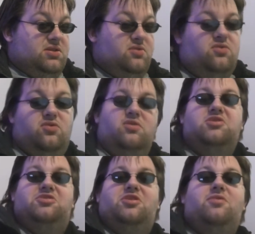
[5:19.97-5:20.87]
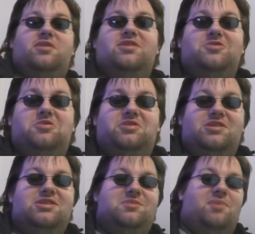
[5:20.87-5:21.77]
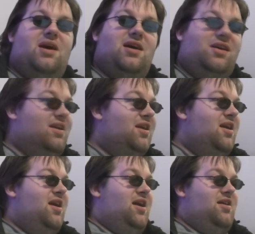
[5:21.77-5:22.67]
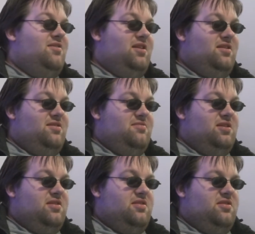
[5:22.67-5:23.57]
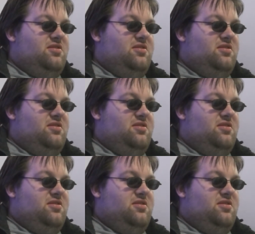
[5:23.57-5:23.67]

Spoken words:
Uhura's showing interest in Spock, and then it's